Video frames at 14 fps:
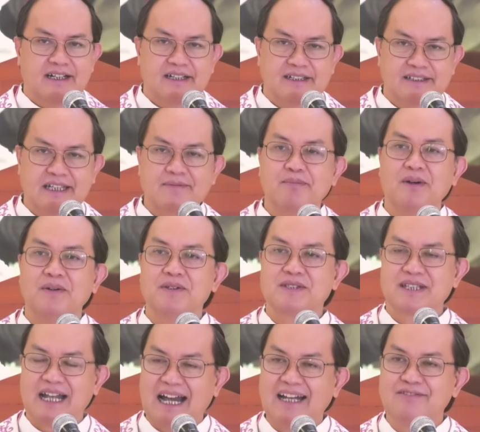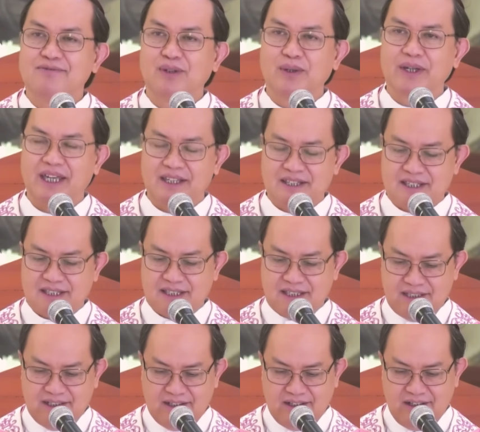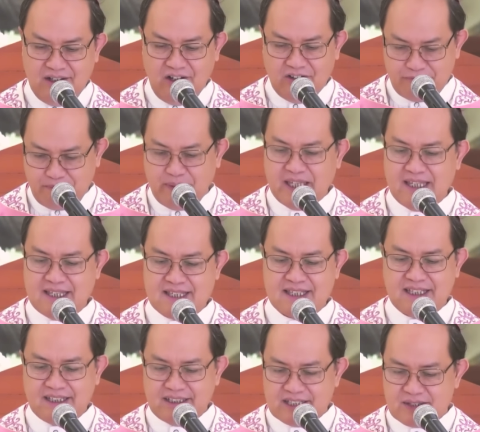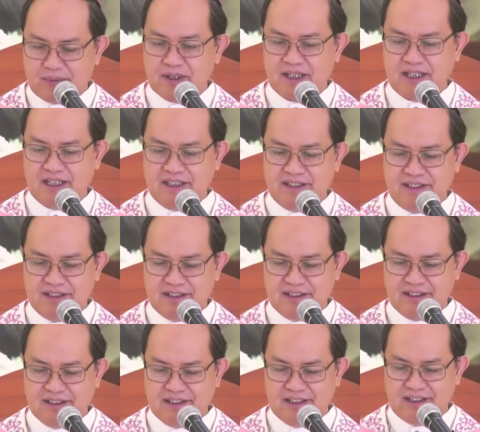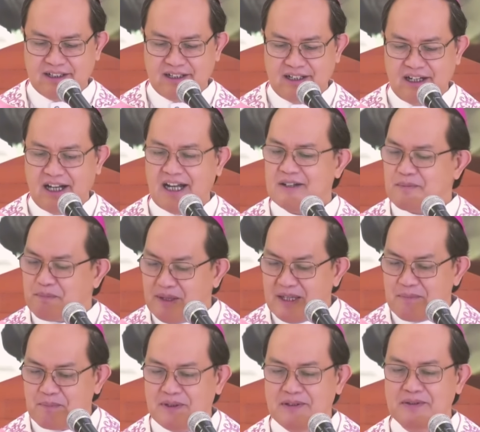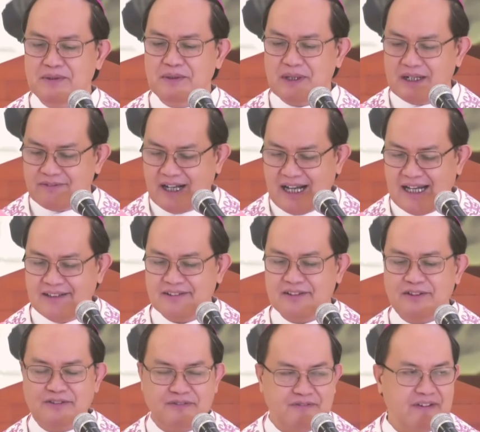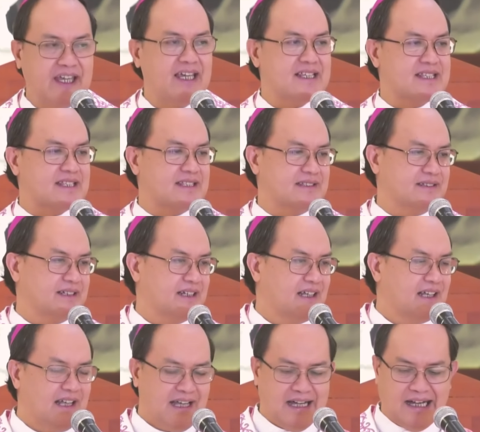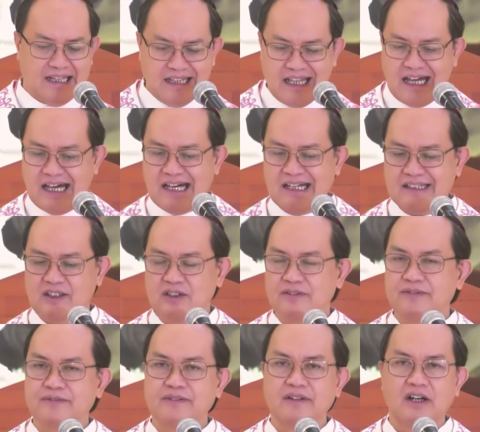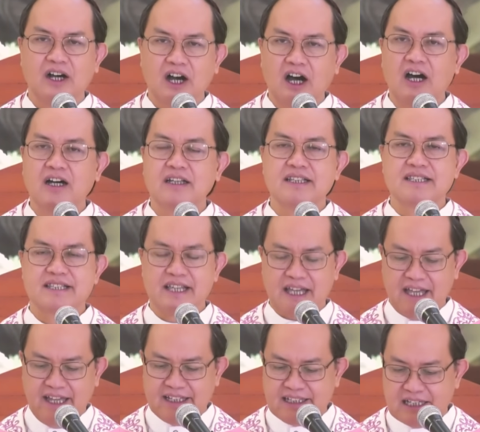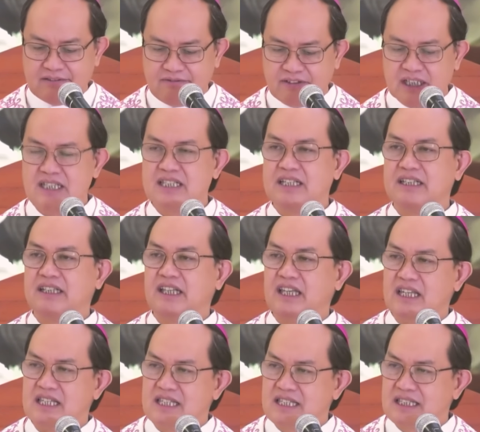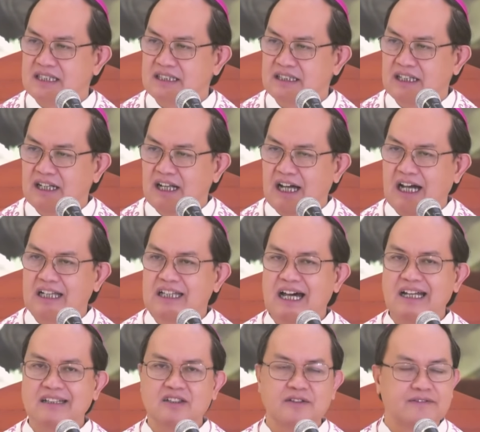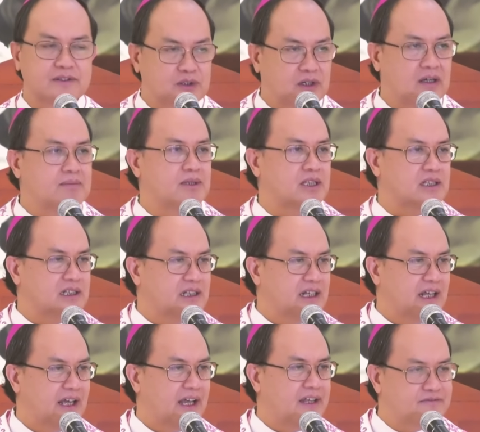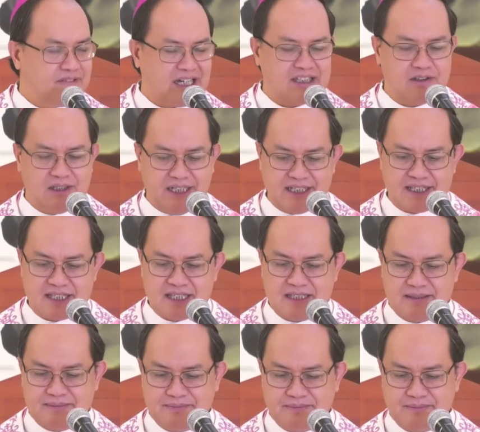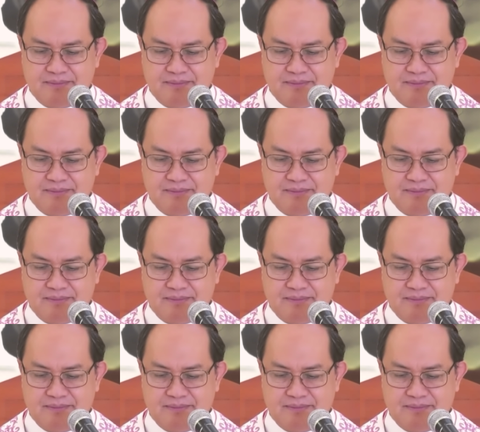that most advocates of peace in this world are people who have had to face a lot of odds and adversities, a lot of trouble and violence.